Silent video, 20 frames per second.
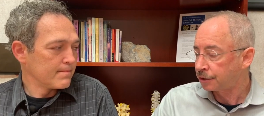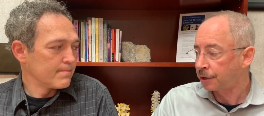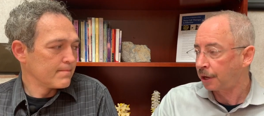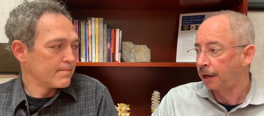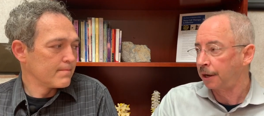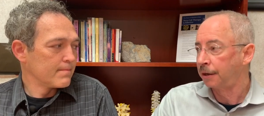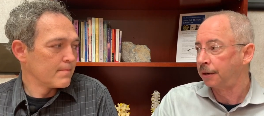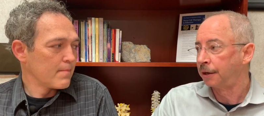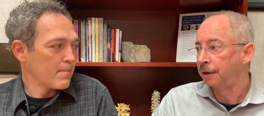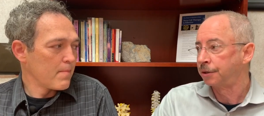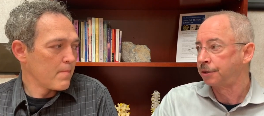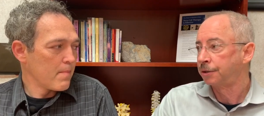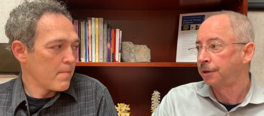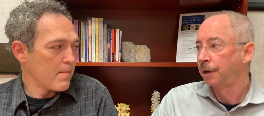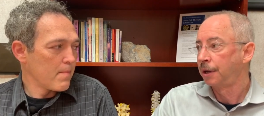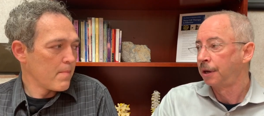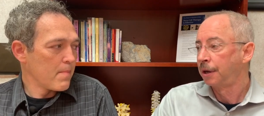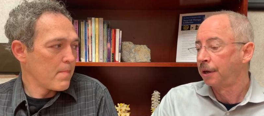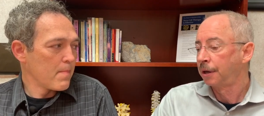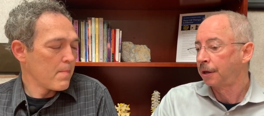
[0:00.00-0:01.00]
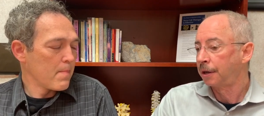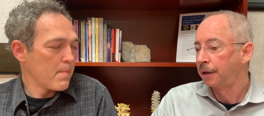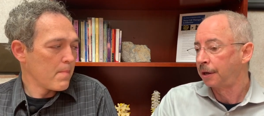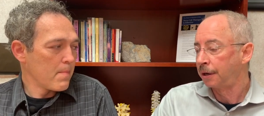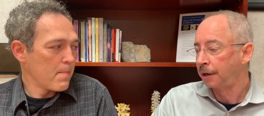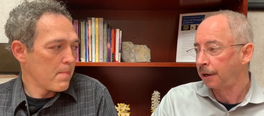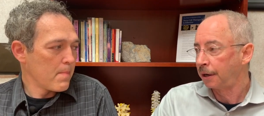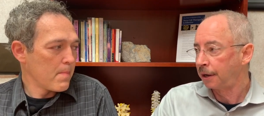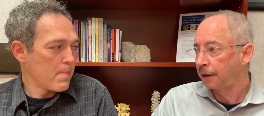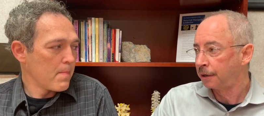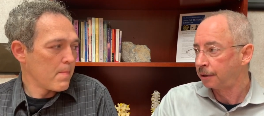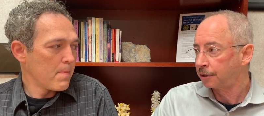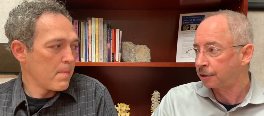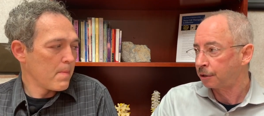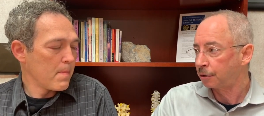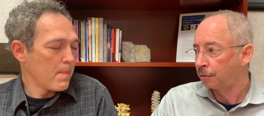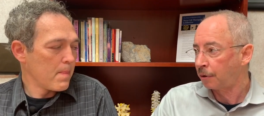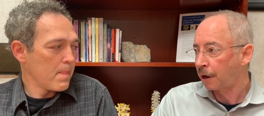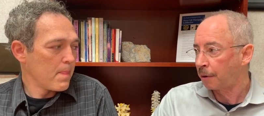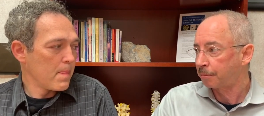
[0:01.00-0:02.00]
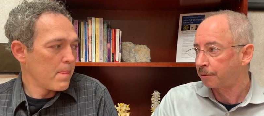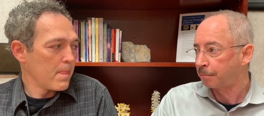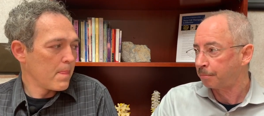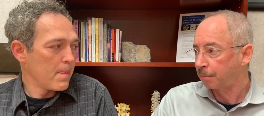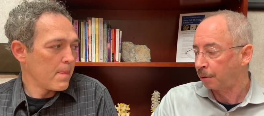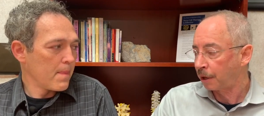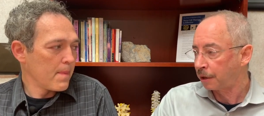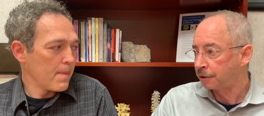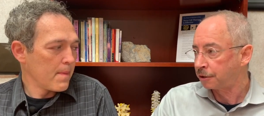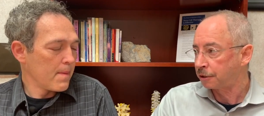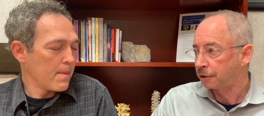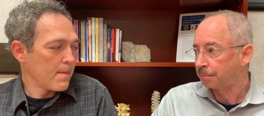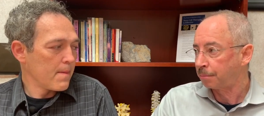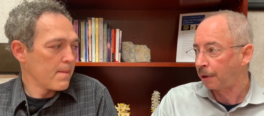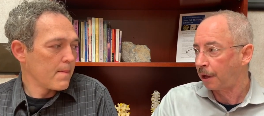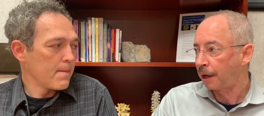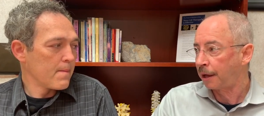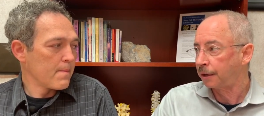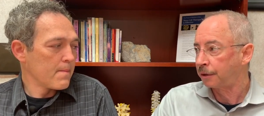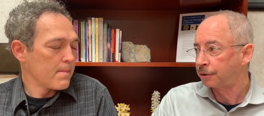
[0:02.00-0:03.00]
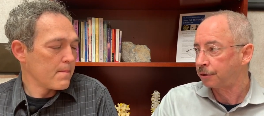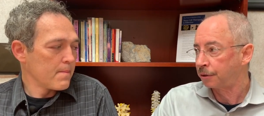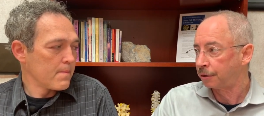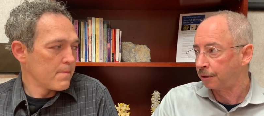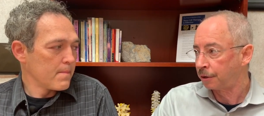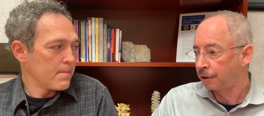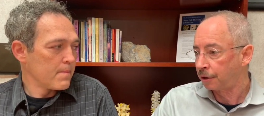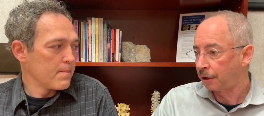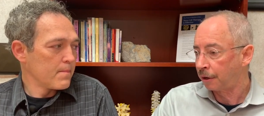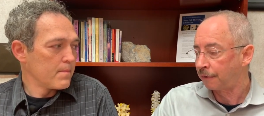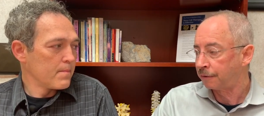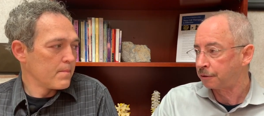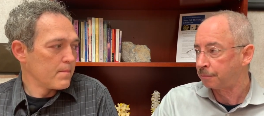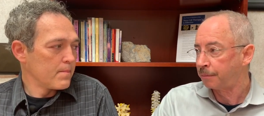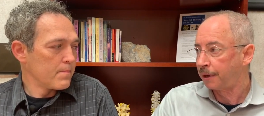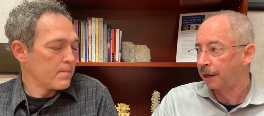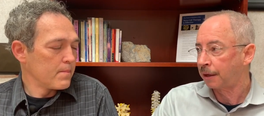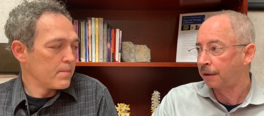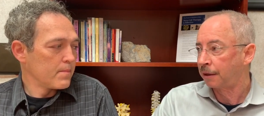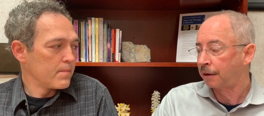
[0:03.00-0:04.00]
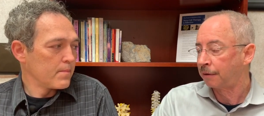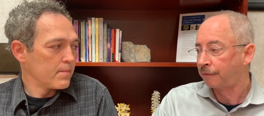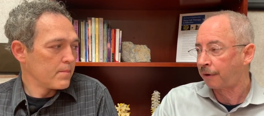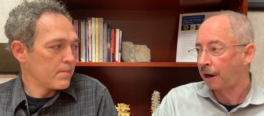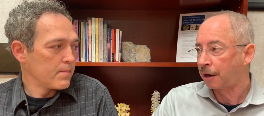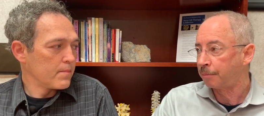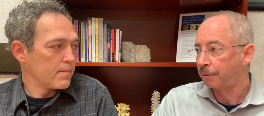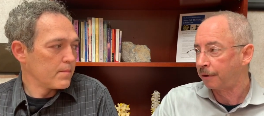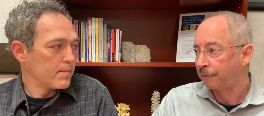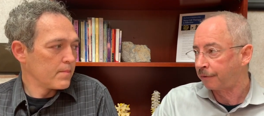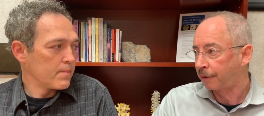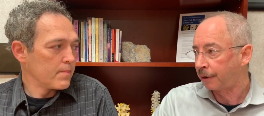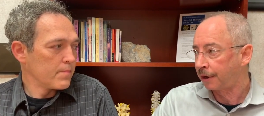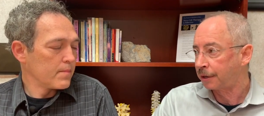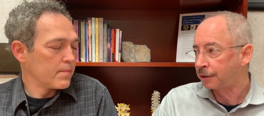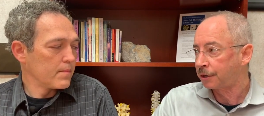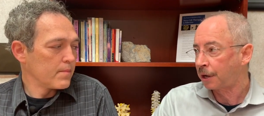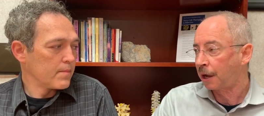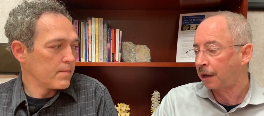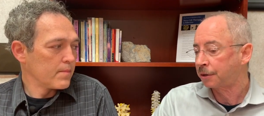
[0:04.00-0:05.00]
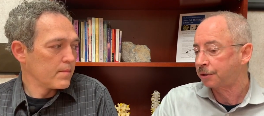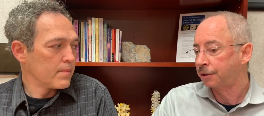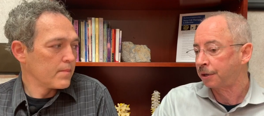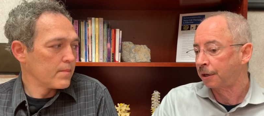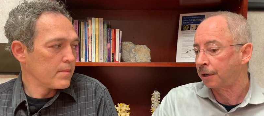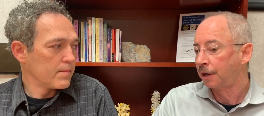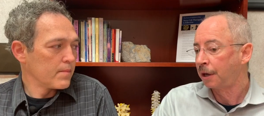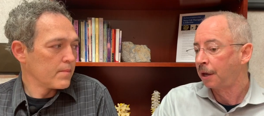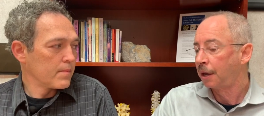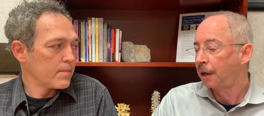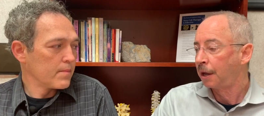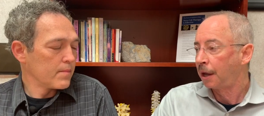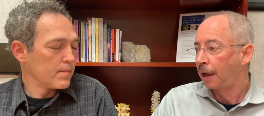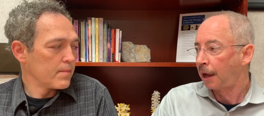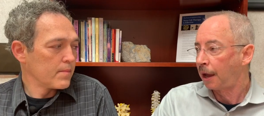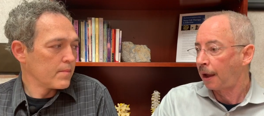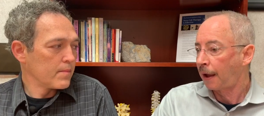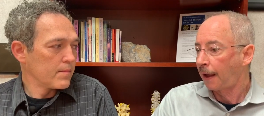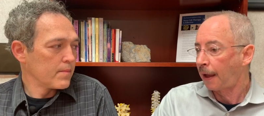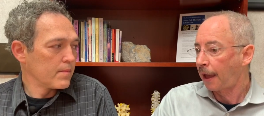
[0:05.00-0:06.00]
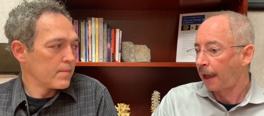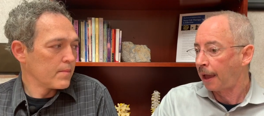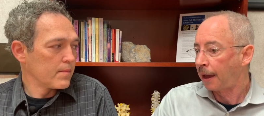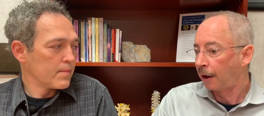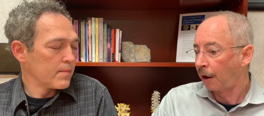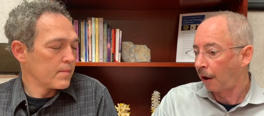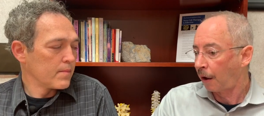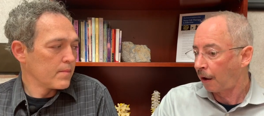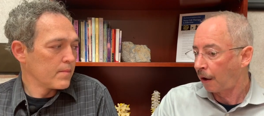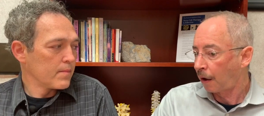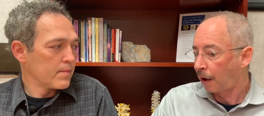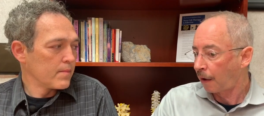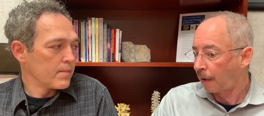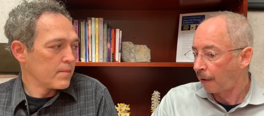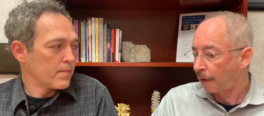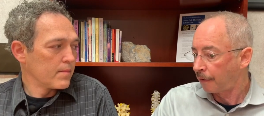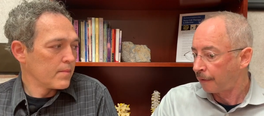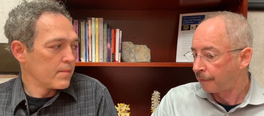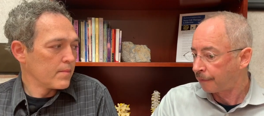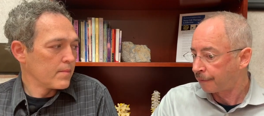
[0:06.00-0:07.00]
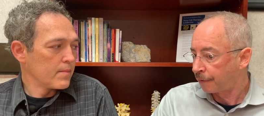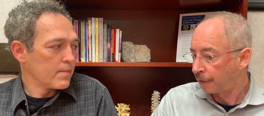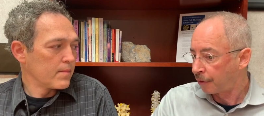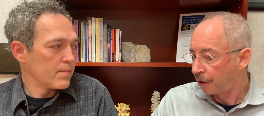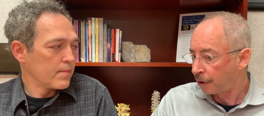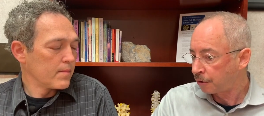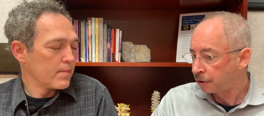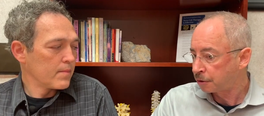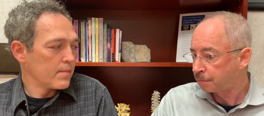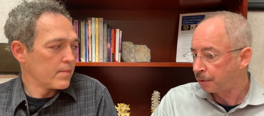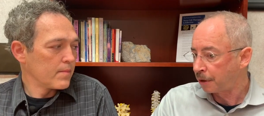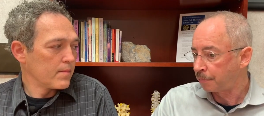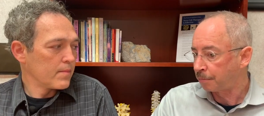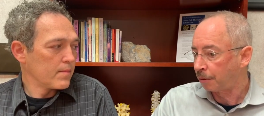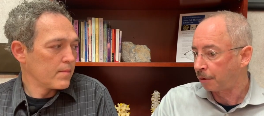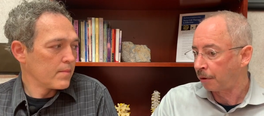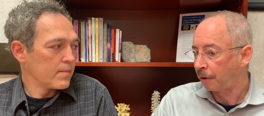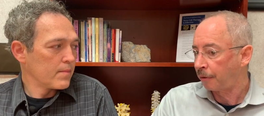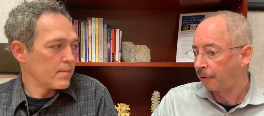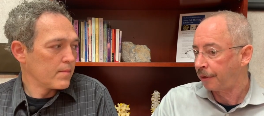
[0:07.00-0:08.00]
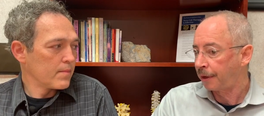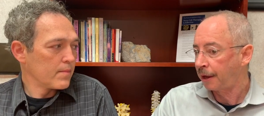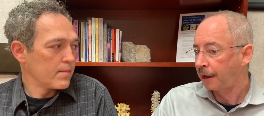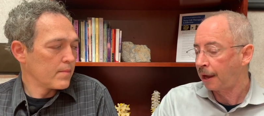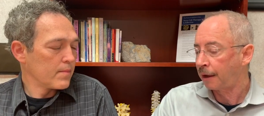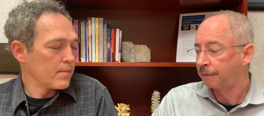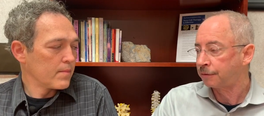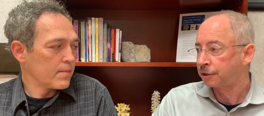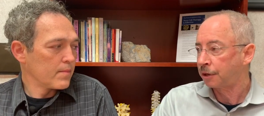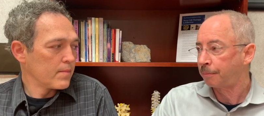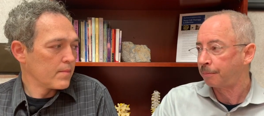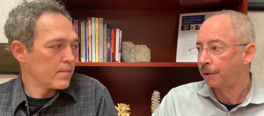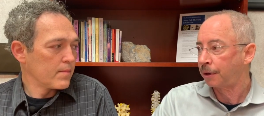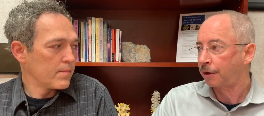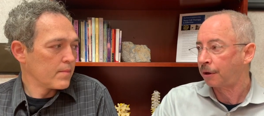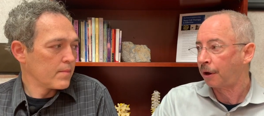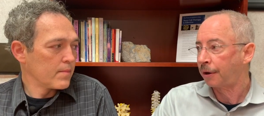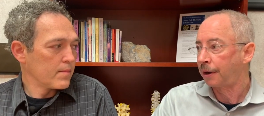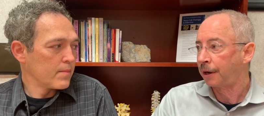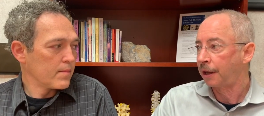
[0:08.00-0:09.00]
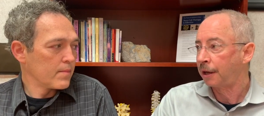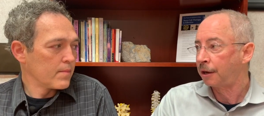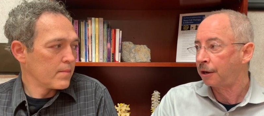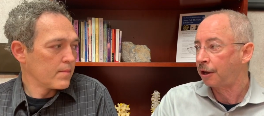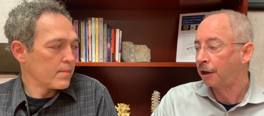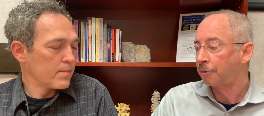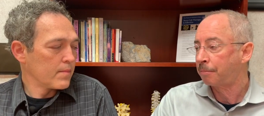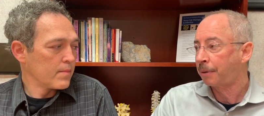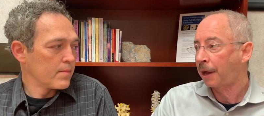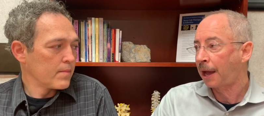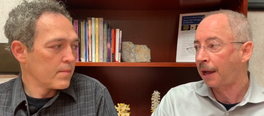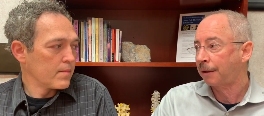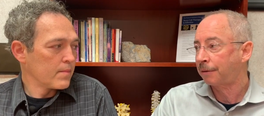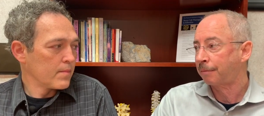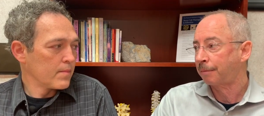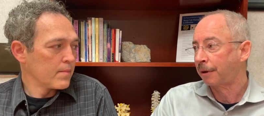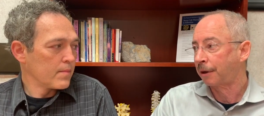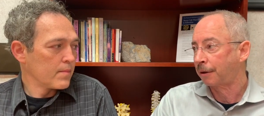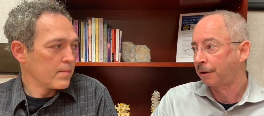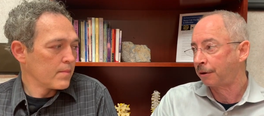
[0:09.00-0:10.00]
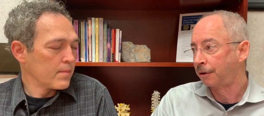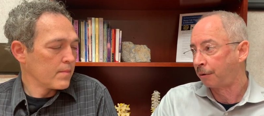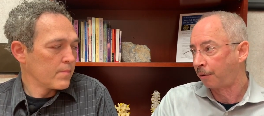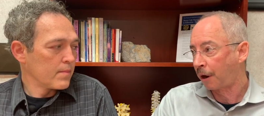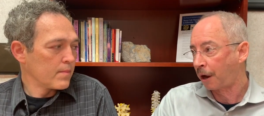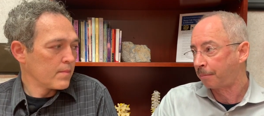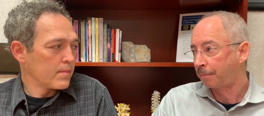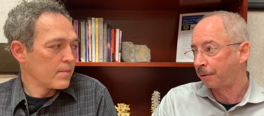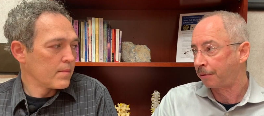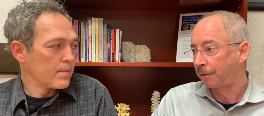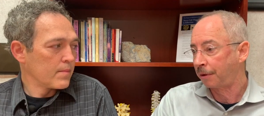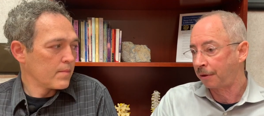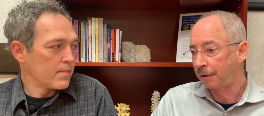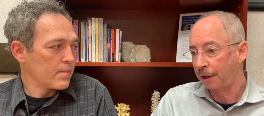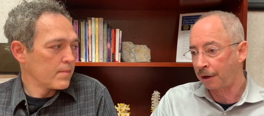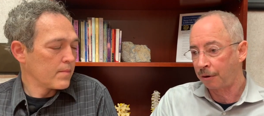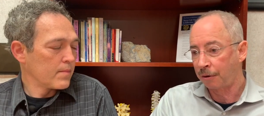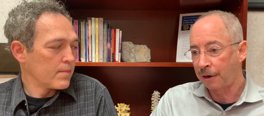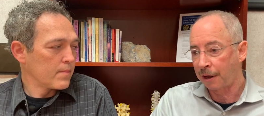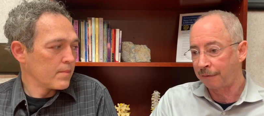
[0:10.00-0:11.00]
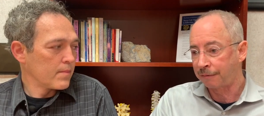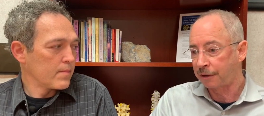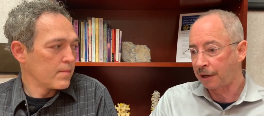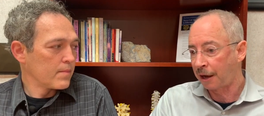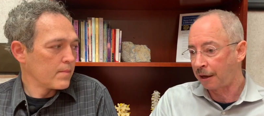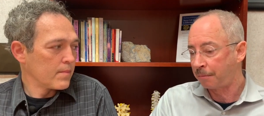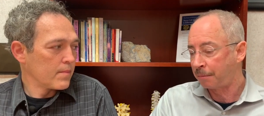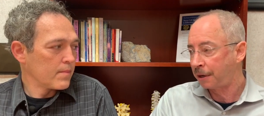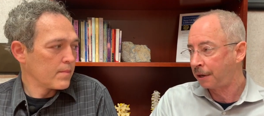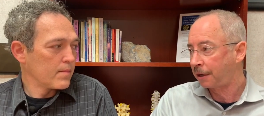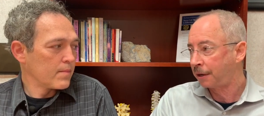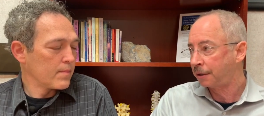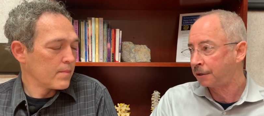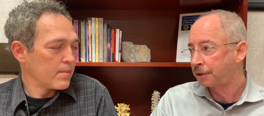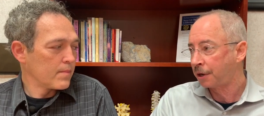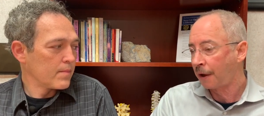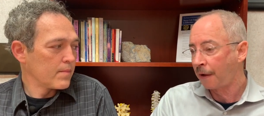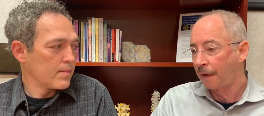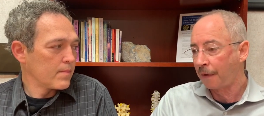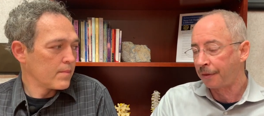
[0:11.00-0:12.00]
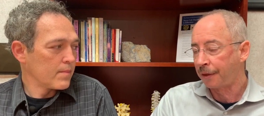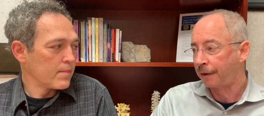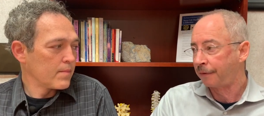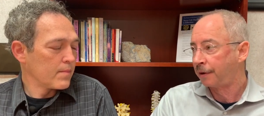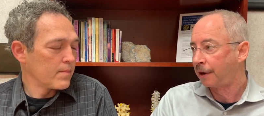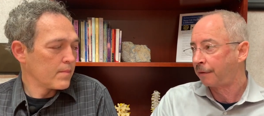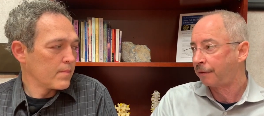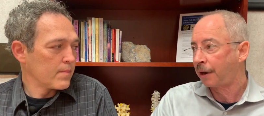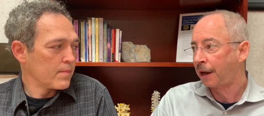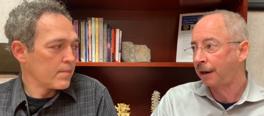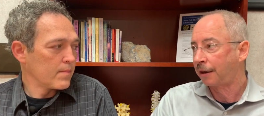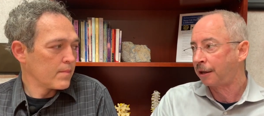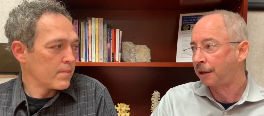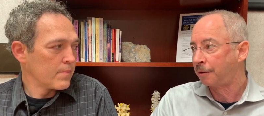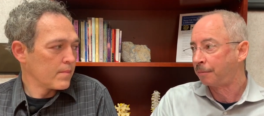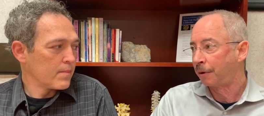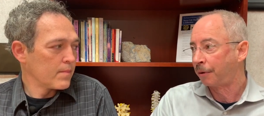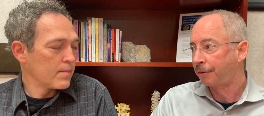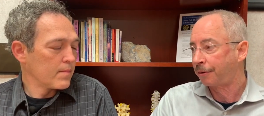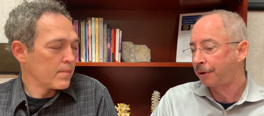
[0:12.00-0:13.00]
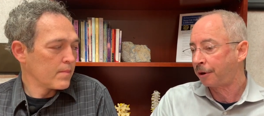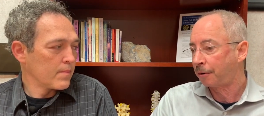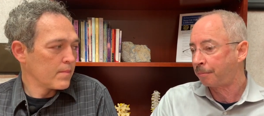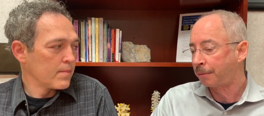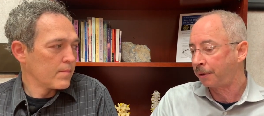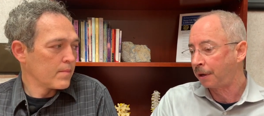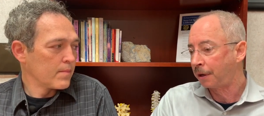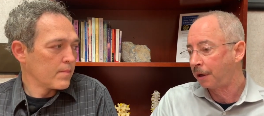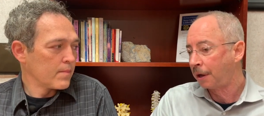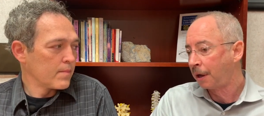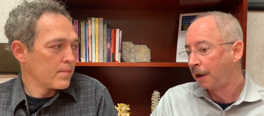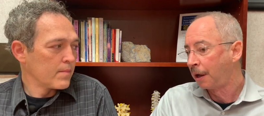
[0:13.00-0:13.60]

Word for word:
Speaker 1: tightness can interrupt blood supply to the nerves, make the environment very toxic. And for those people, they have something called an idiopathic neuropathy. They don't have diabetes. They've never had chemotherapy.